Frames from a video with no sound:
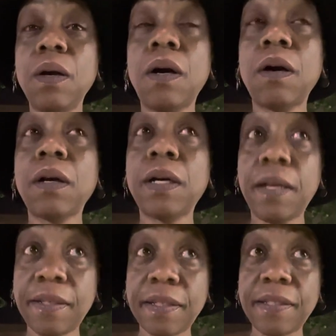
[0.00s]
are
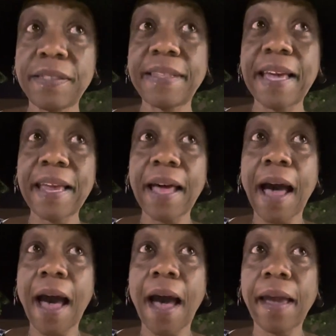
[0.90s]
cousins that
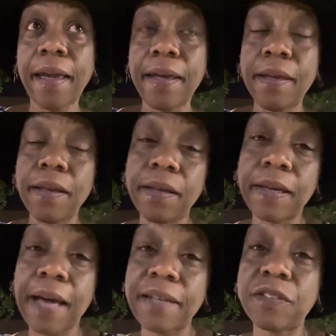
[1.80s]
I
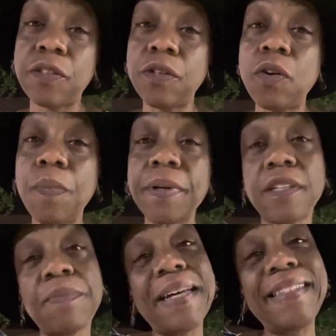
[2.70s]
got to know
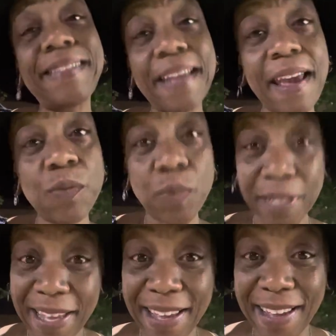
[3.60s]
because my dad, when
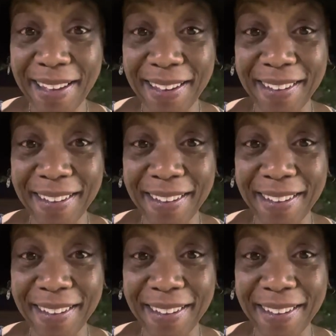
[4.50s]
he